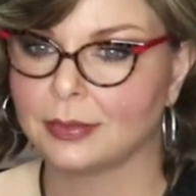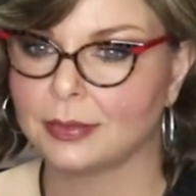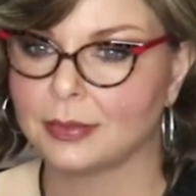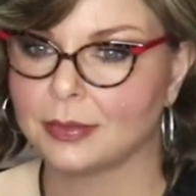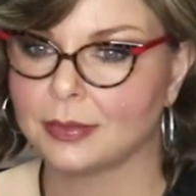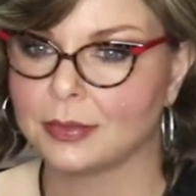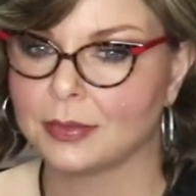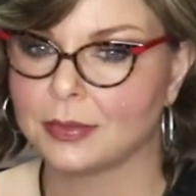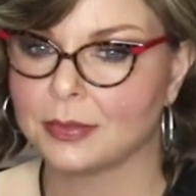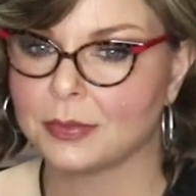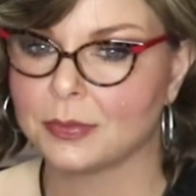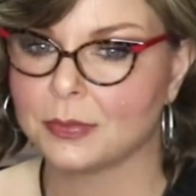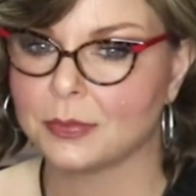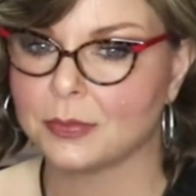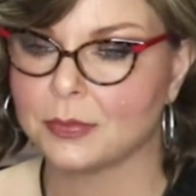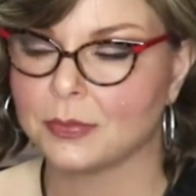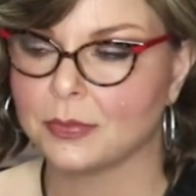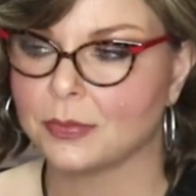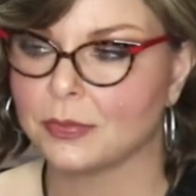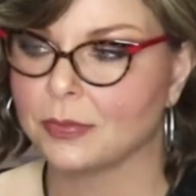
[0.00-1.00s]

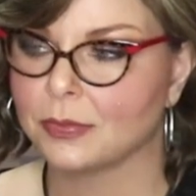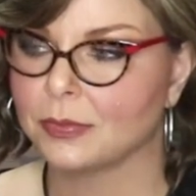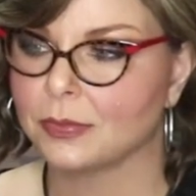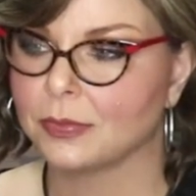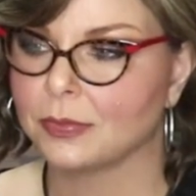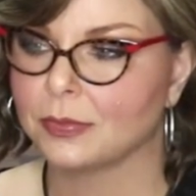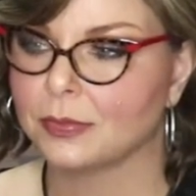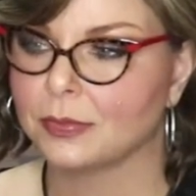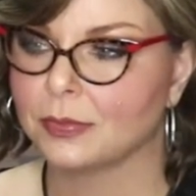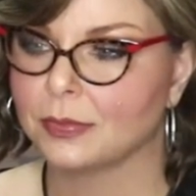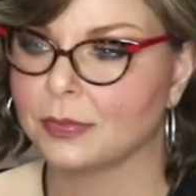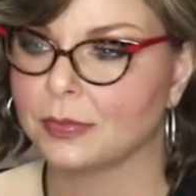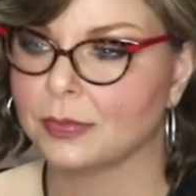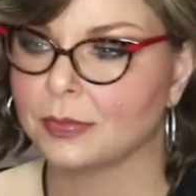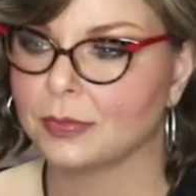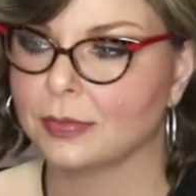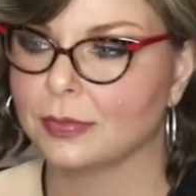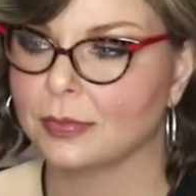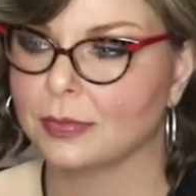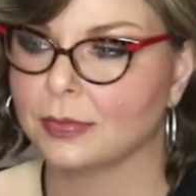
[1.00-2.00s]

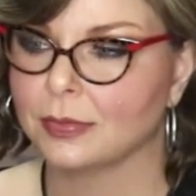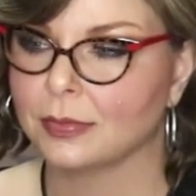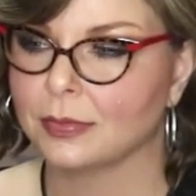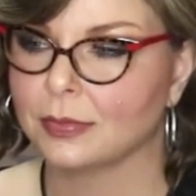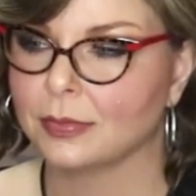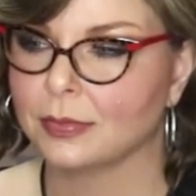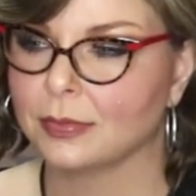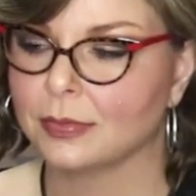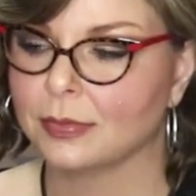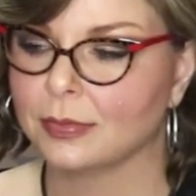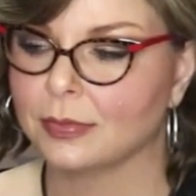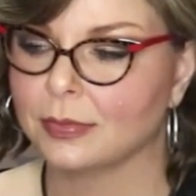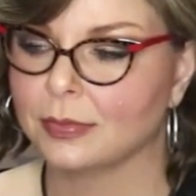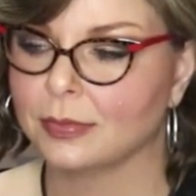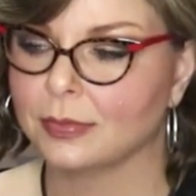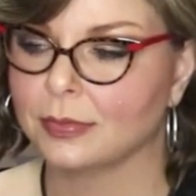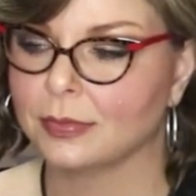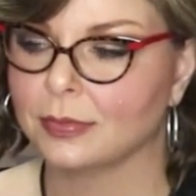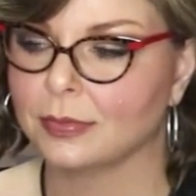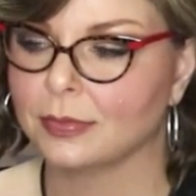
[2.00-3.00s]

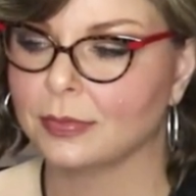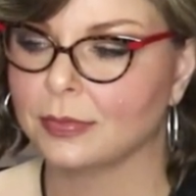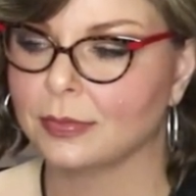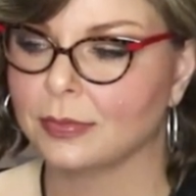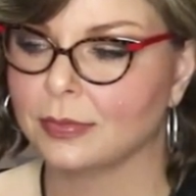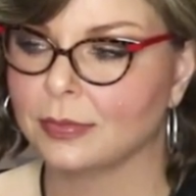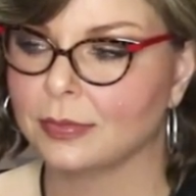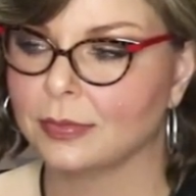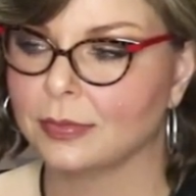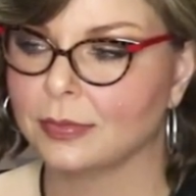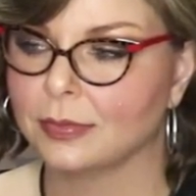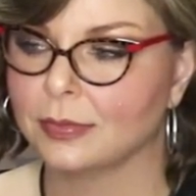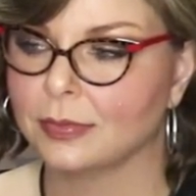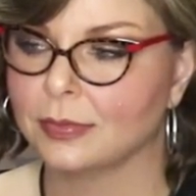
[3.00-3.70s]
(silent)